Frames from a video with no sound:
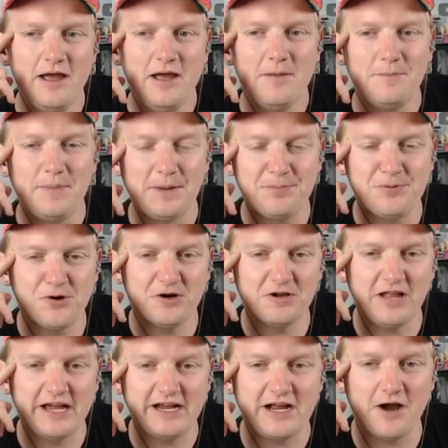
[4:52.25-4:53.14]
people are
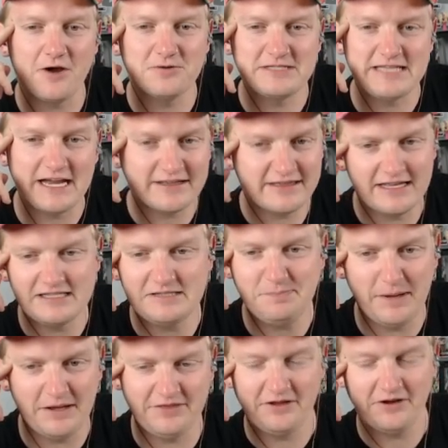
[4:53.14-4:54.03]
like, oh, Zach, that's
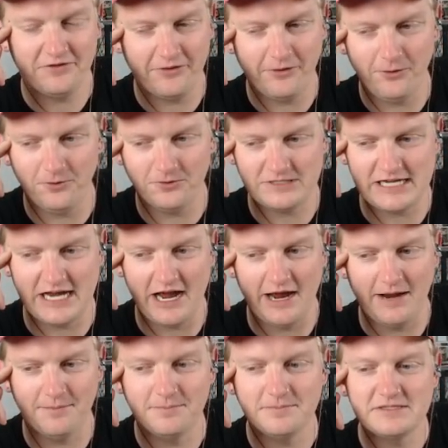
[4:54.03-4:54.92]
been there the whole
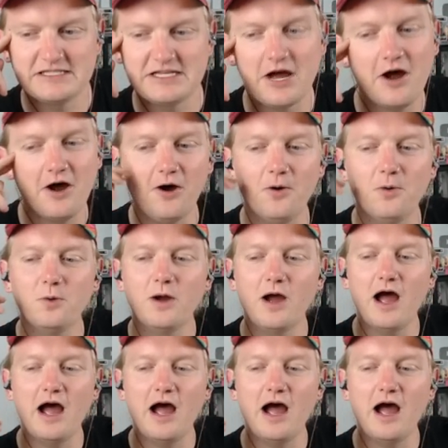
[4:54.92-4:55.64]
time. So,